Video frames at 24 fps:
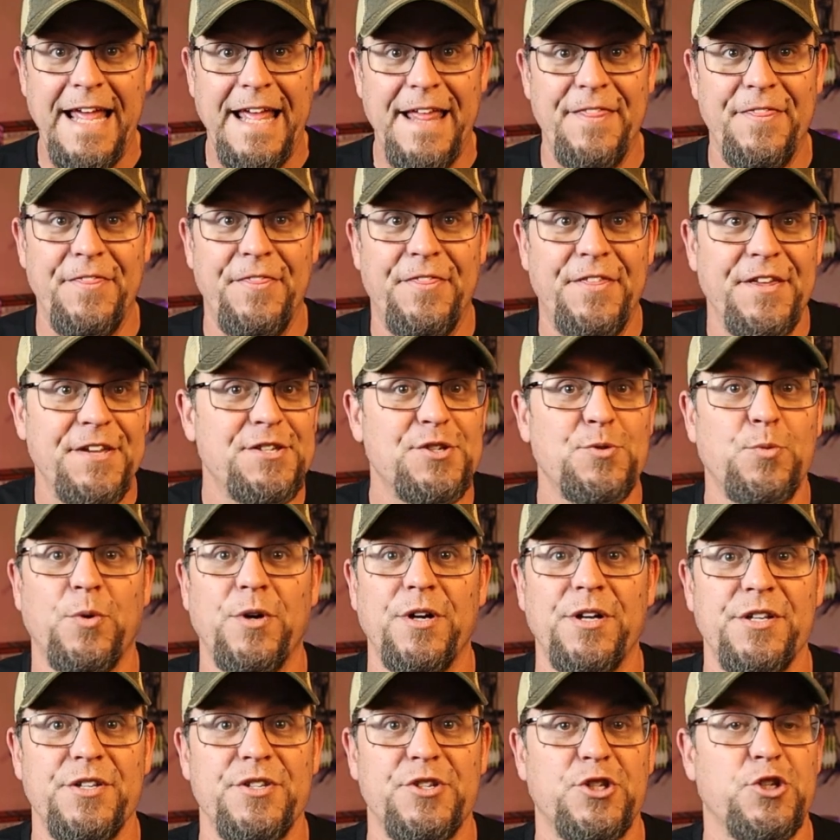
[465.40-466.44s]
This
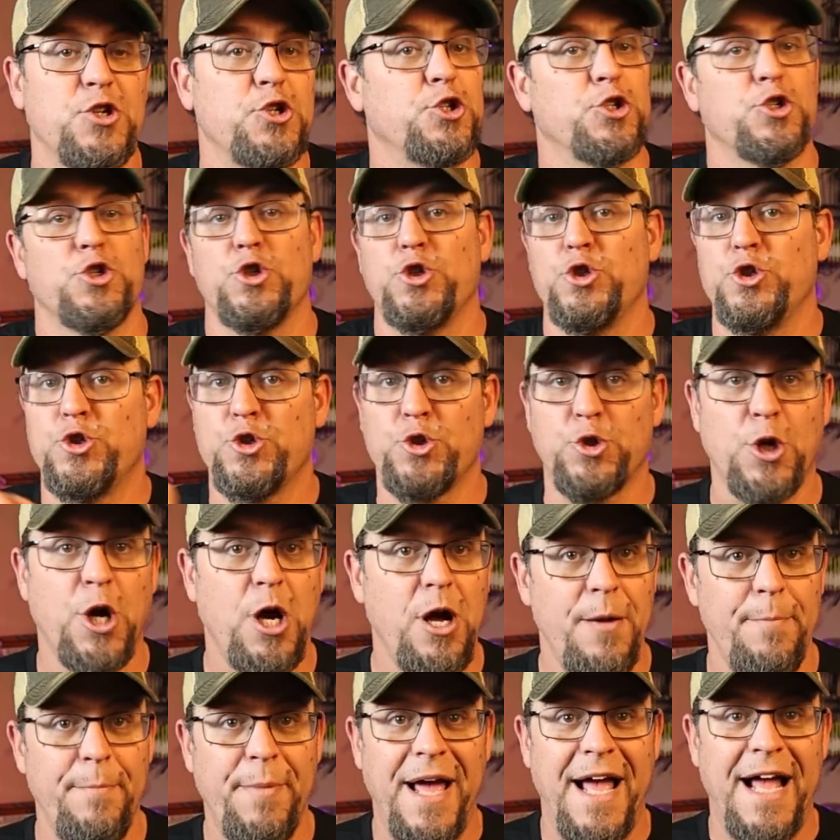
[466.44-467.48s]
was just draw it
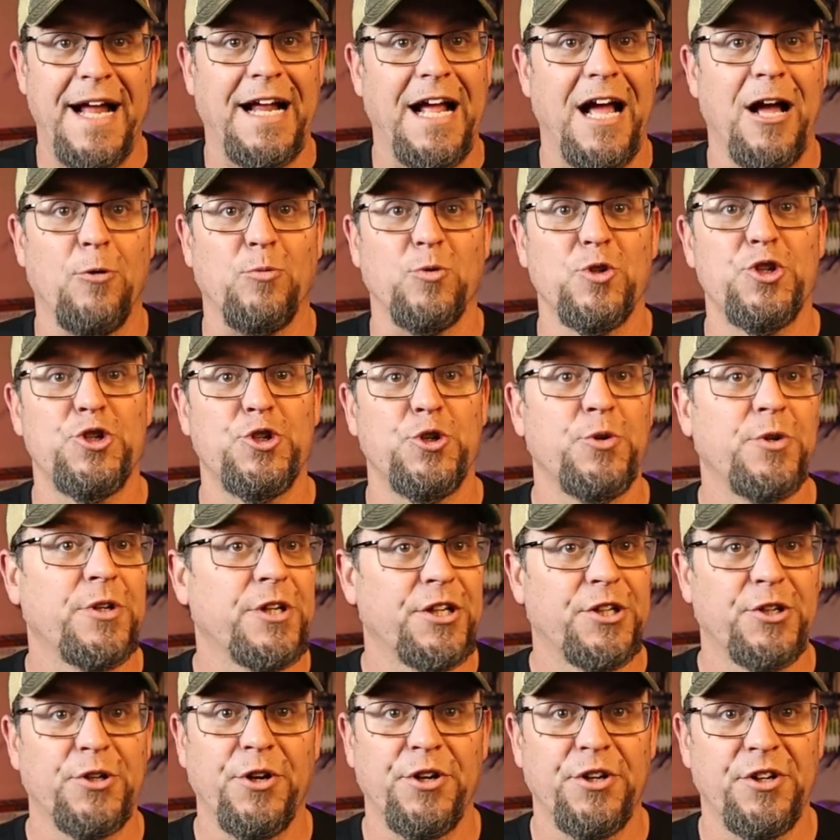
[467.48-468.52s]
back. I was shooting a
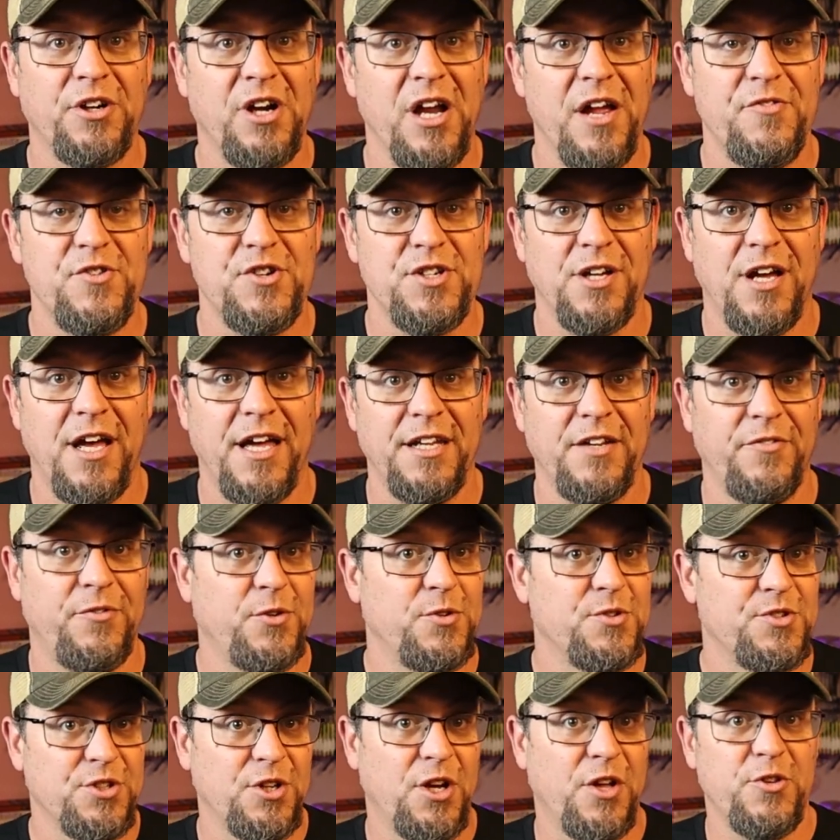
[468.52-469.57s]
chronograph shot. If you
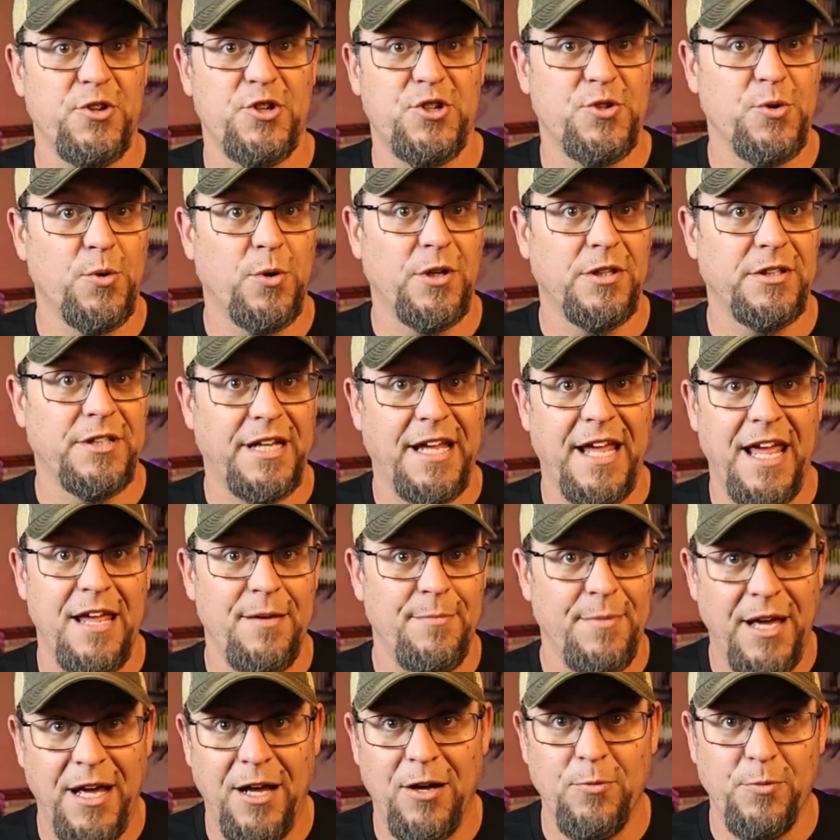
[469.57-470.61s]
saw the short that came
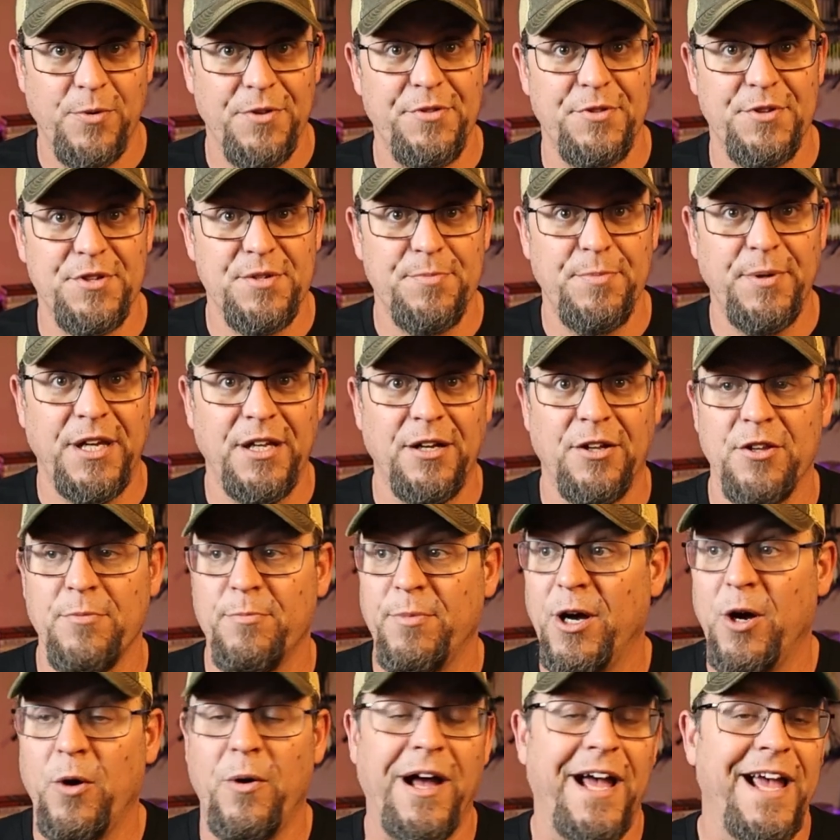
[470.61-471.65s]
out with the speed on the
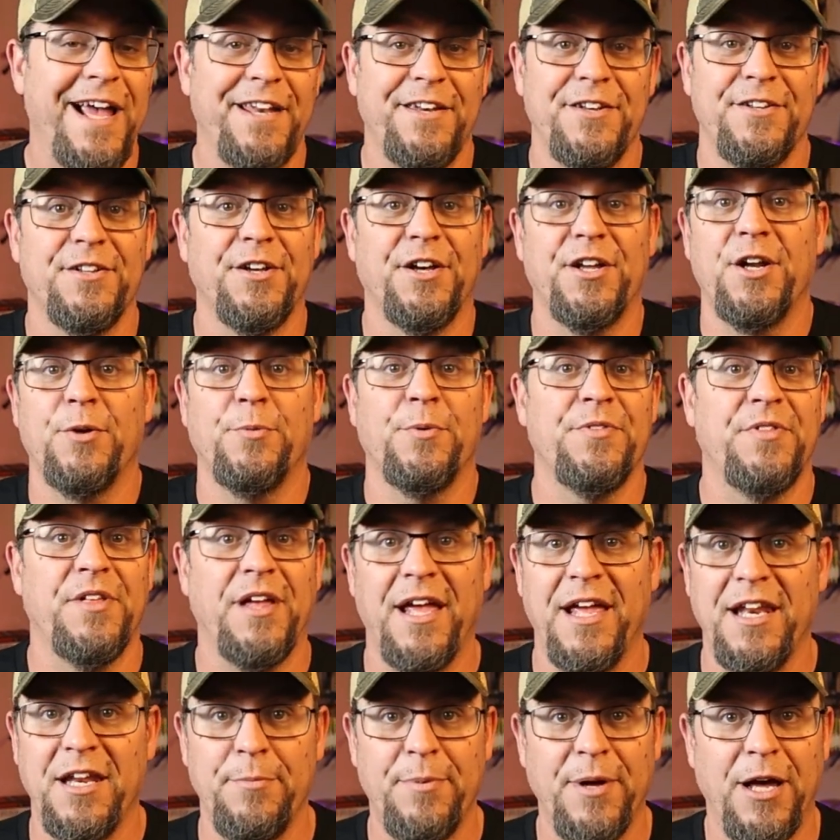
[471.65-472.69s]
bow, I hadn't done it with the
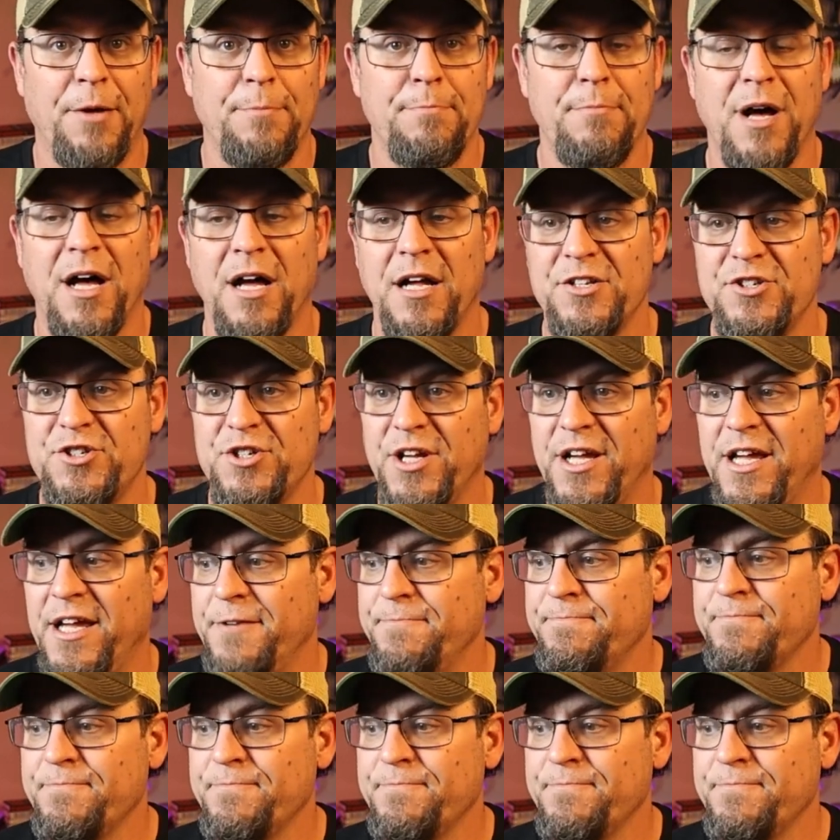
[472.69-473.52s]
80-pound mod yet.